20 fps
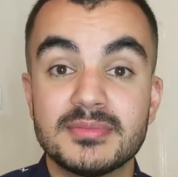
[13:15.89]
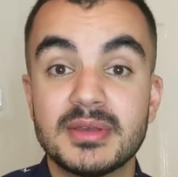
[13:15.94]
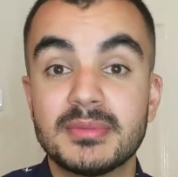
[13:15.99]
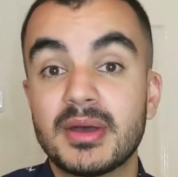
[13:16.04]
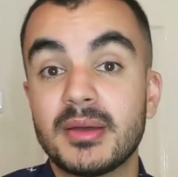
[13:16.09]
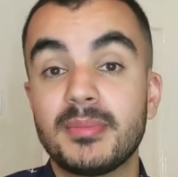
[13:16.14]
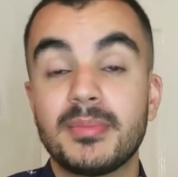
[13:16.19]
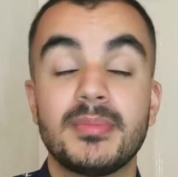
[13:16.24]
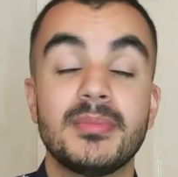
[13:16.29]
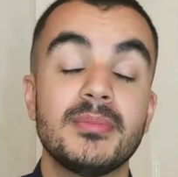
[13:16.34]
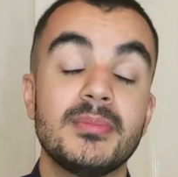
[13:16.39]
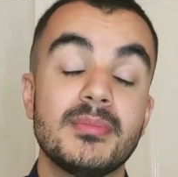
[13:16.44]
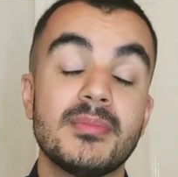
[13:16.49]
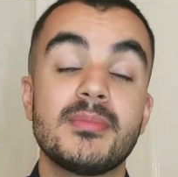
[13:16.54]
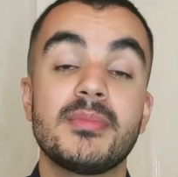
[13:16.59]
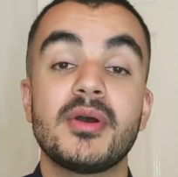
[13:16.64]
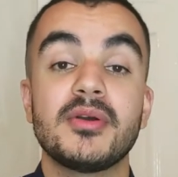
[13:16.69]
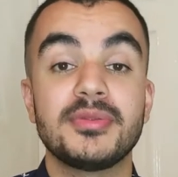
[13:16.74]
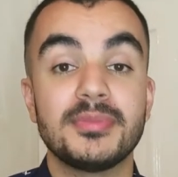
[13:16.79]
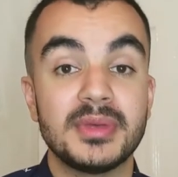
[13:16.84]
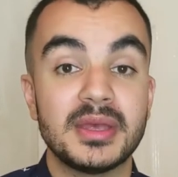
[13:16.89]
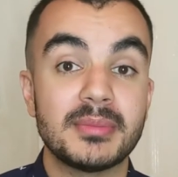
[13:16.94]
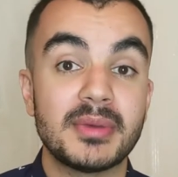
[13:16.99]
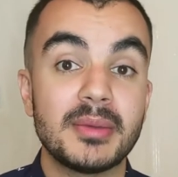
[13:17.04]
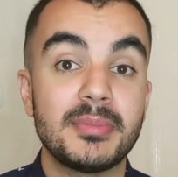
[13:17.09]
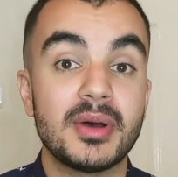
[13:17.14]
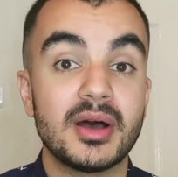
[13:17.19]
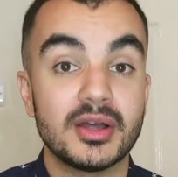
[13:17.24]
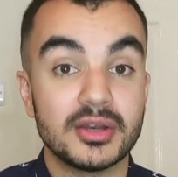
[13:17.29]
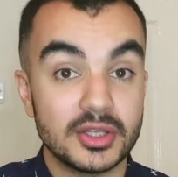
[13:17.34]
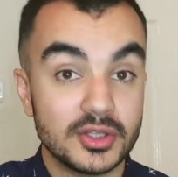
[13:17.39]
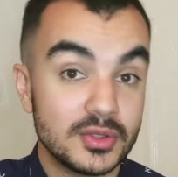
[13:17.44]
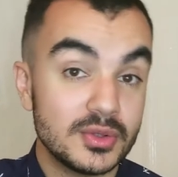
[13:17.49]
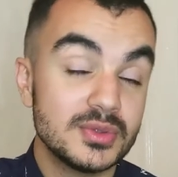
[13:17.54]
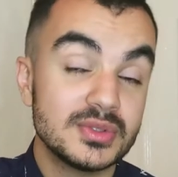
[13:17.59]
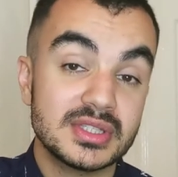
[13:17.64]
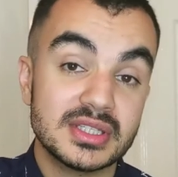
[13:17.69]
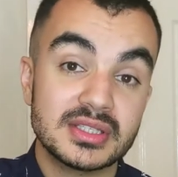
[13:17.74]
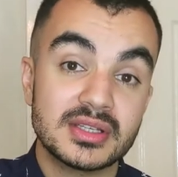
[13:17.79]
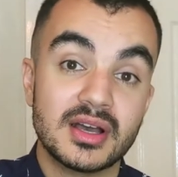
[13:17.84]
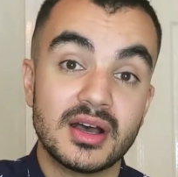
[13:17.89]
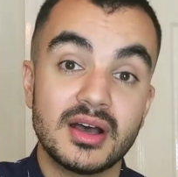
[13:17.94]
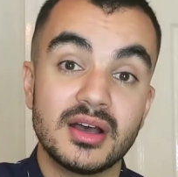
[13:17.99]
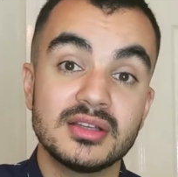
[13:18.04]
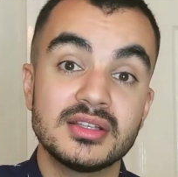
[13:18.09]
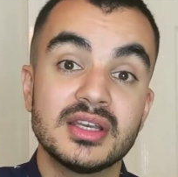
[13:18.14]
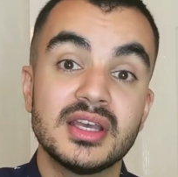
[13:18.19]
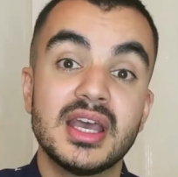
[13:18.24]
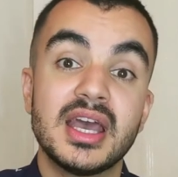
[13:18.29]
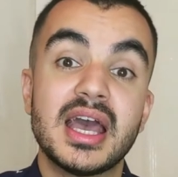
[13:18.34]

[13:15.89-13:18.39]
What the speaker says: Both me and my partner use this card,